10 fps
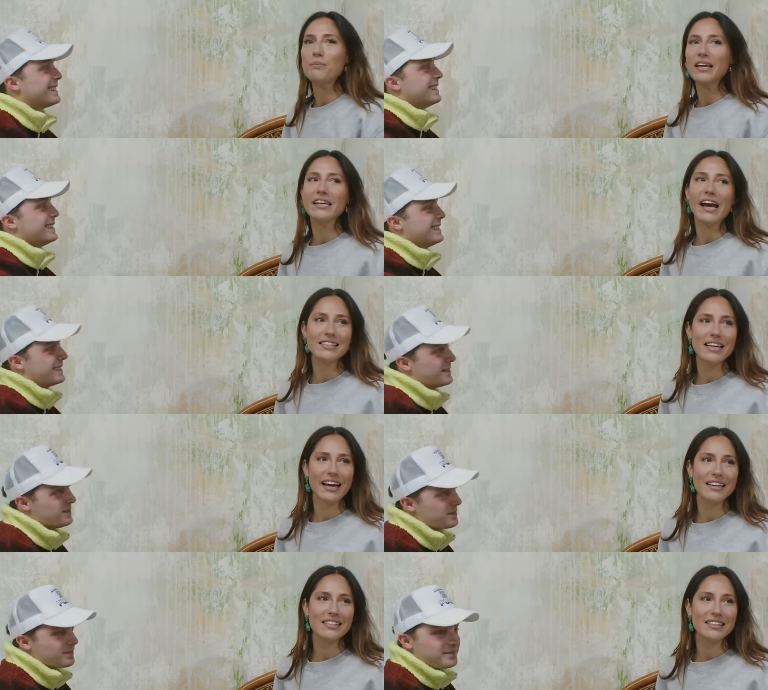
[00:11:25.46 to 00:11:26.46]
Speaker 1: a big yes
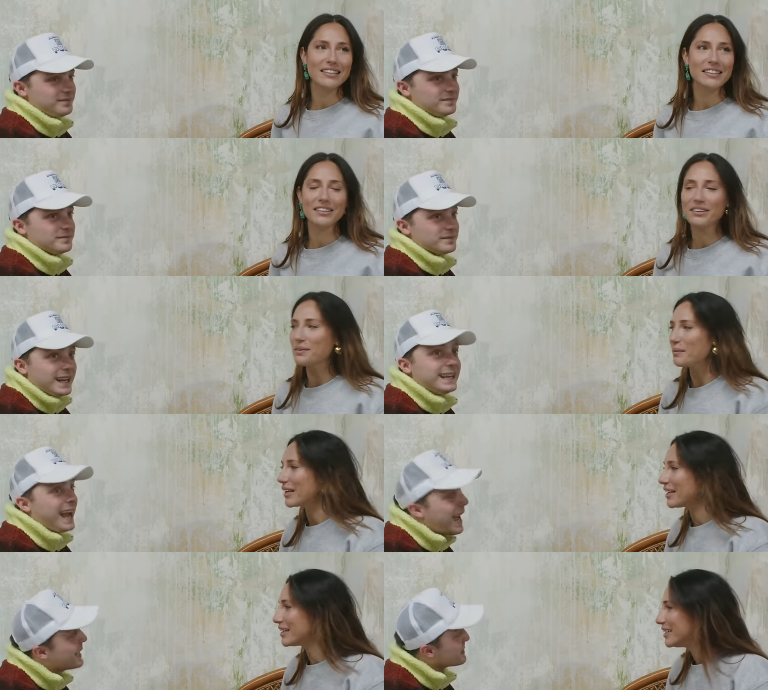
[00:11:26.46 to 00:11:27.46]
and? You know what I mean?
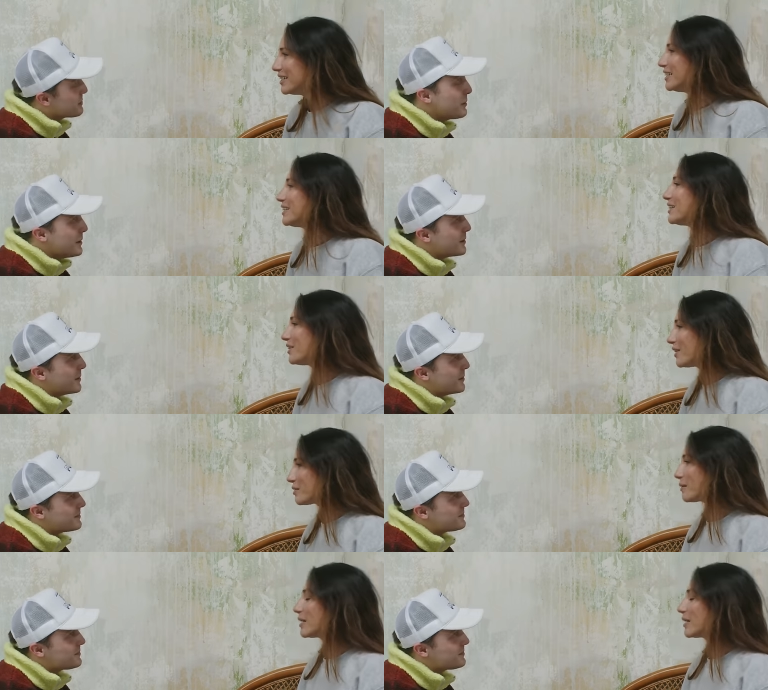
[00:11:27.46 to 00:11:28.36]
Yes, true. You know what I